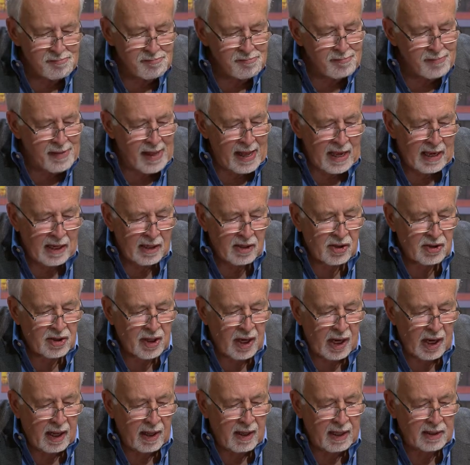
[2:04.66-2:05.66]
that's,
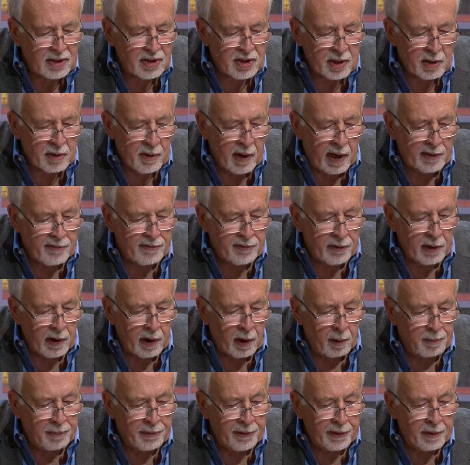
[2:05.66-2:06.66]
uh, that's a cry for
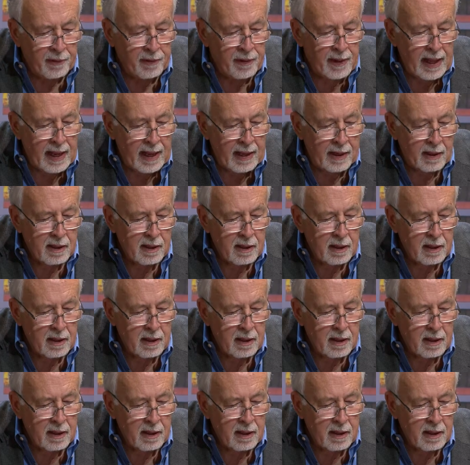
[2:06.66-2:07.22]
help there. That,